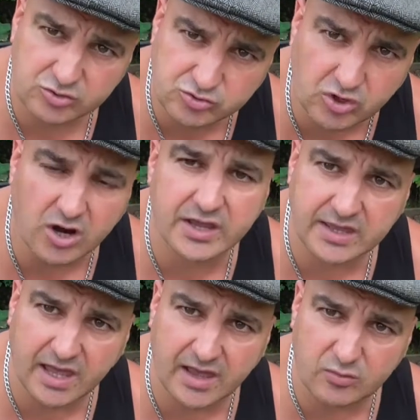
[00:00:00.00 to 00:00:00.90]
try
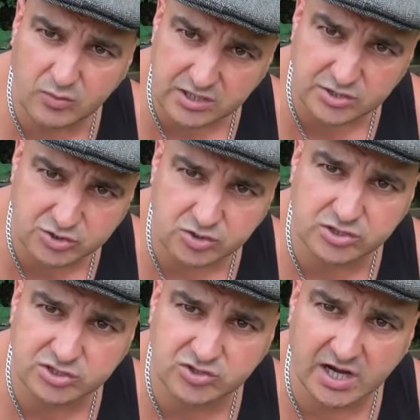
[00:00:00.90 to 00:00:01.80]
and get one of the
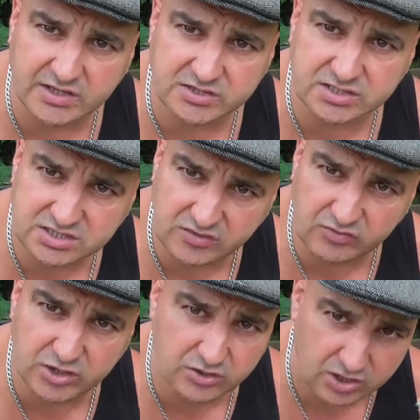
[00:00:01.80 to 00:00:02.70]
stronger strains,
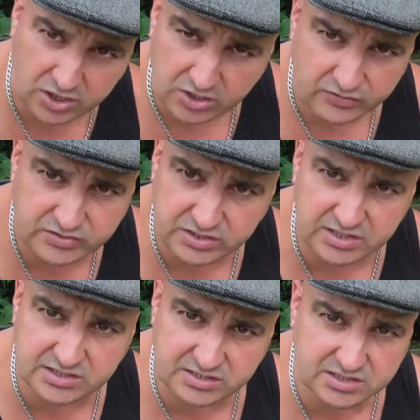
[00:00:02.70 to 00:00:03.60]
the
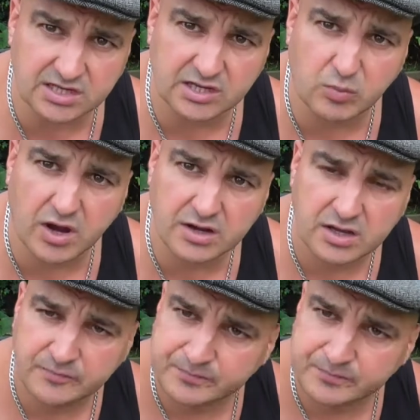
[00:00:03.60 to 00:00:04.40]
Sicilian one.